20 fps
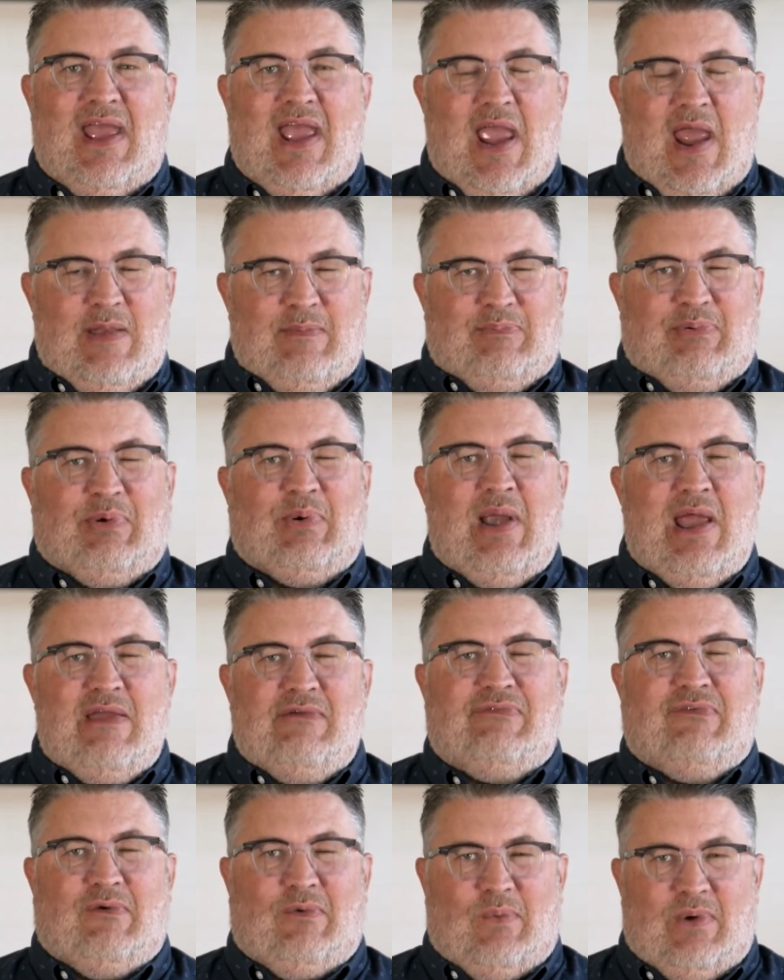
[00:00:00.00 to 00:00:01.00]
and pray
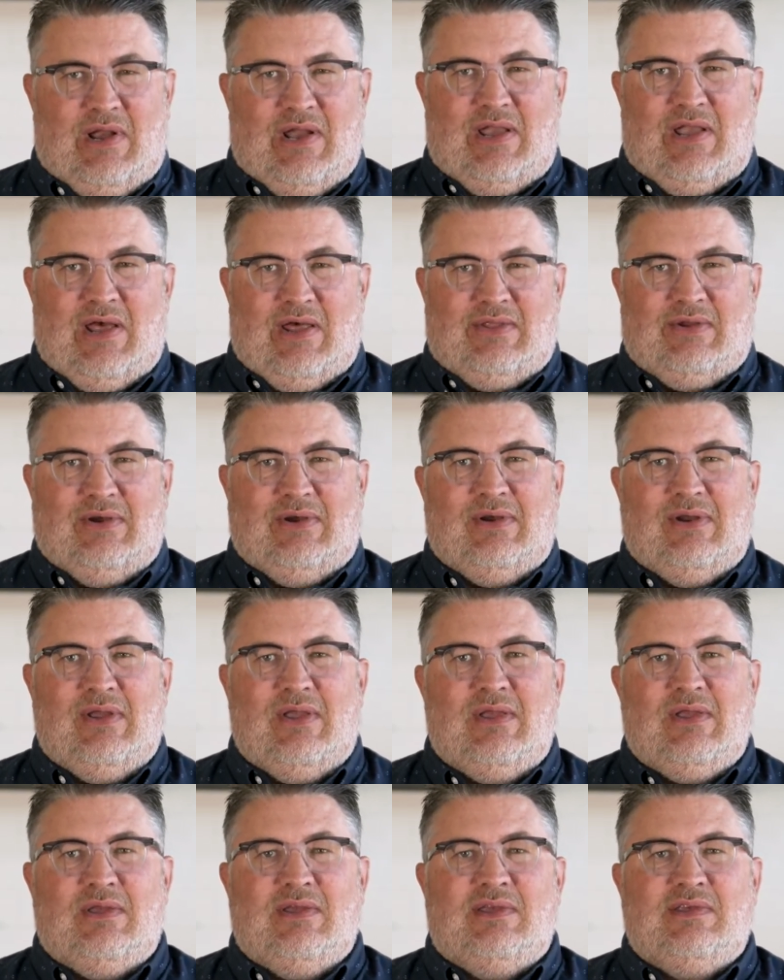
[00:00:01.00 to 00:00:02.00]
for one another
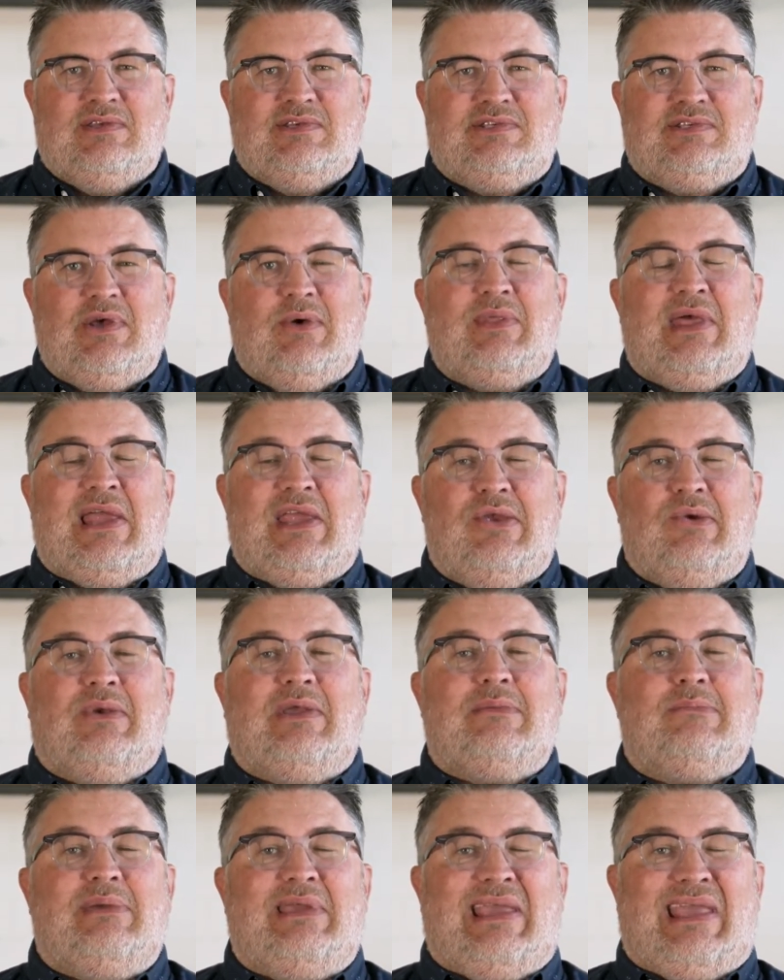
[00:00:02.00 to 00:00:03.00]
so that you
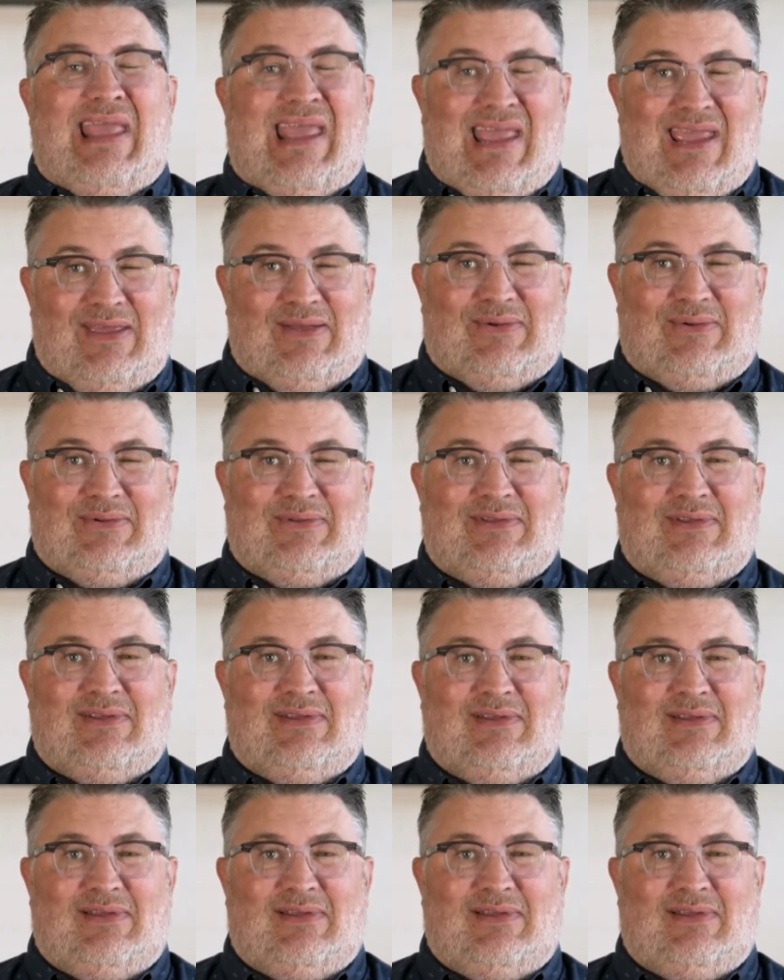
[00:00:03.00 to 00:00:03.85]
can be healed.